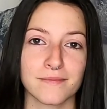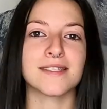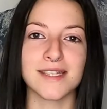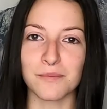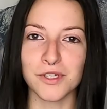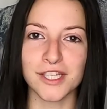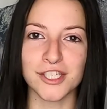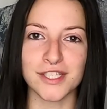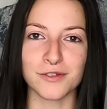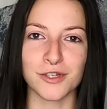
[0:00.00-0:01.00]
Some
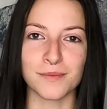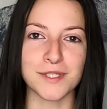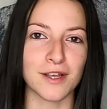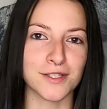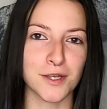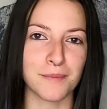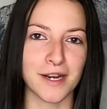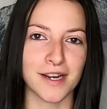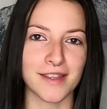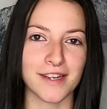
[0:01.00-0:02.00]
religious groups also
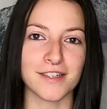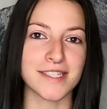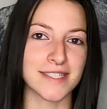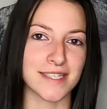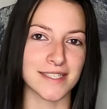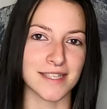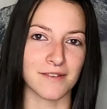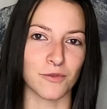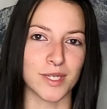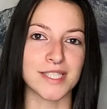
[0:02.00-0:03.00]
bury their deceased
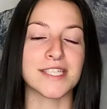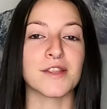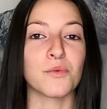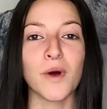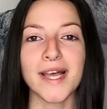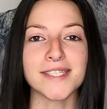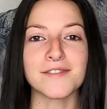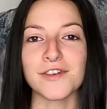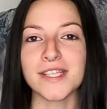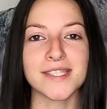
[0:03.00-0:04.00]
loved ones to the
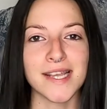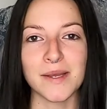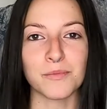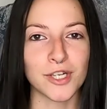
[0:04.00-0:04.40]
west for the same